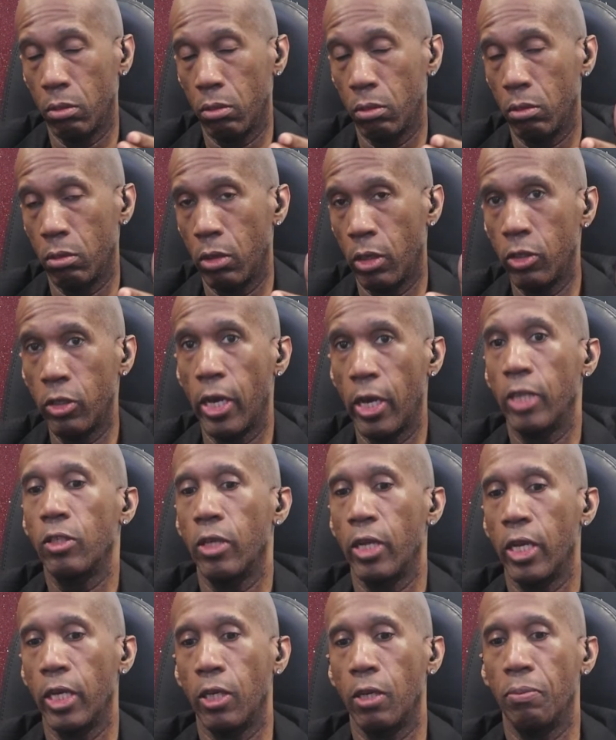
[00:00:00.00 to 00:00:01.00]

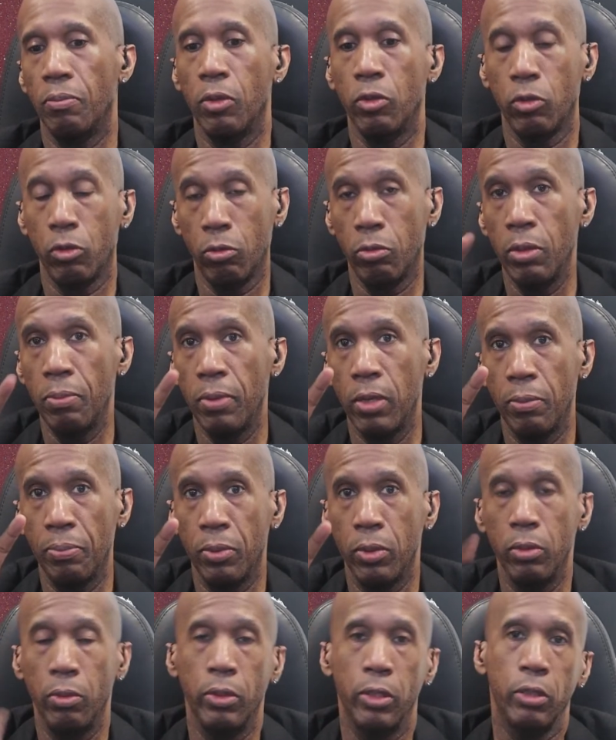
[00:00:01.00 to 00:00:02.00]
assassinated him. There's 3
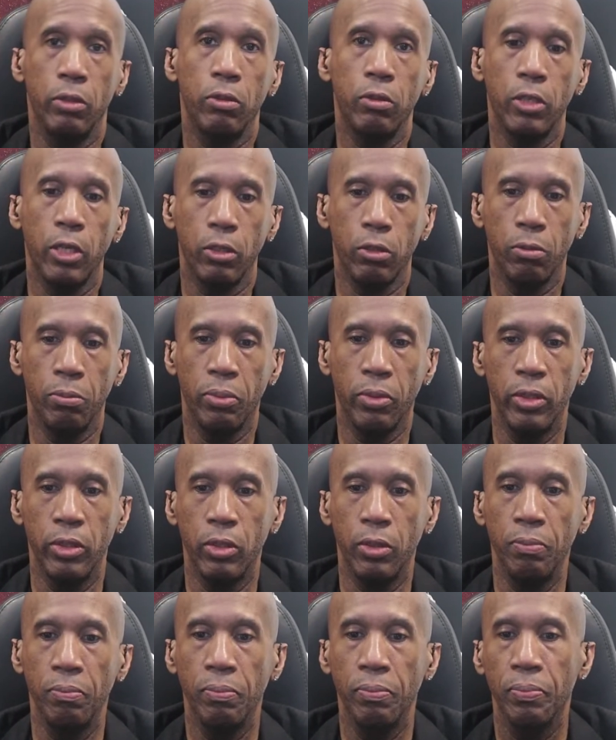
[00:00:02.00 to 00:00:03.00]
people were sent to
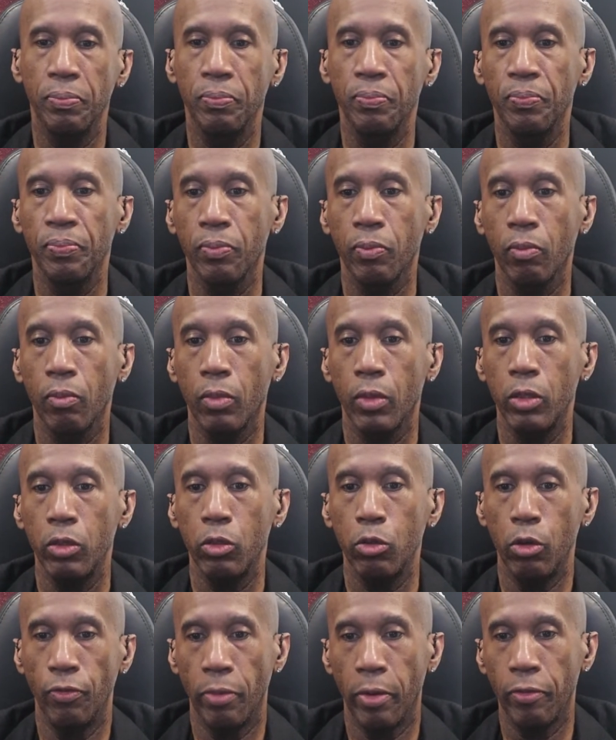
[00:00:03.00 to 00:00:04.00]
prison.
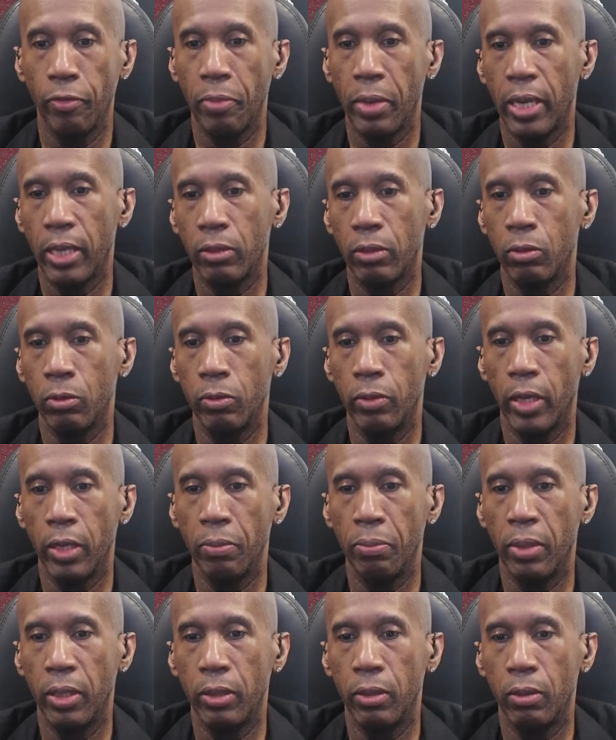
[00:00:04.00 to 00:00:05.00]
2 of them have passed away,
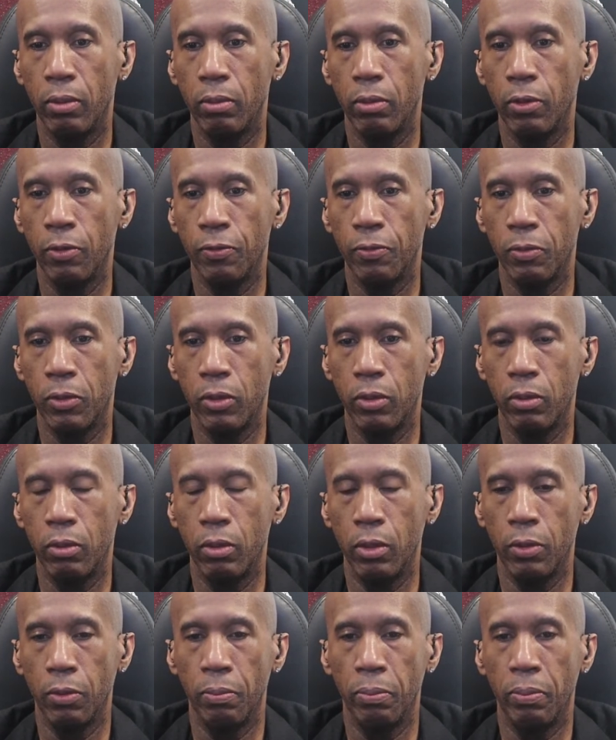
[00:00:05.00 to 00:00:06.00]
but
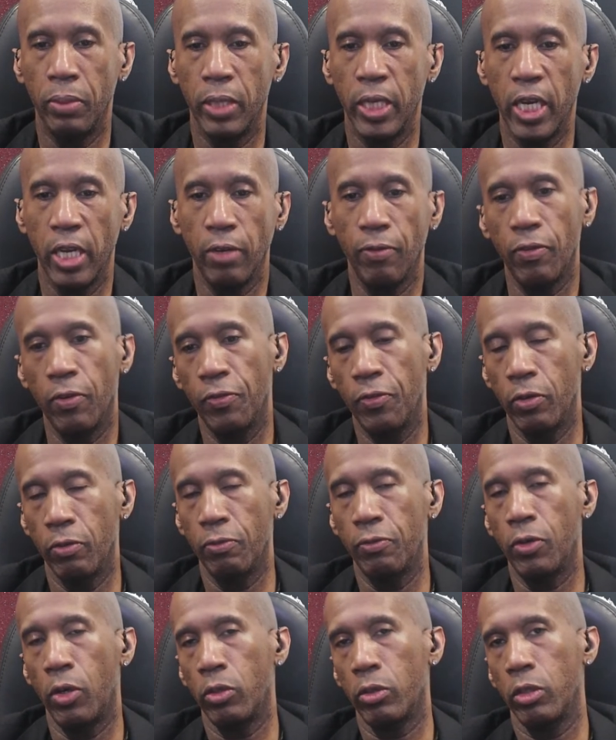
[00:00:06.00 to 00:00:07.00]
the beginning of the film
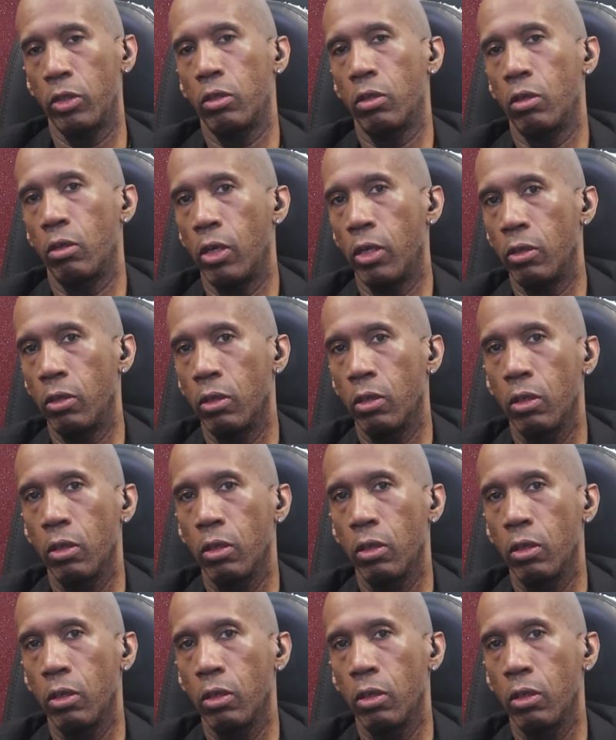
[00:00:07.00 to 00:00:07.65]
focused on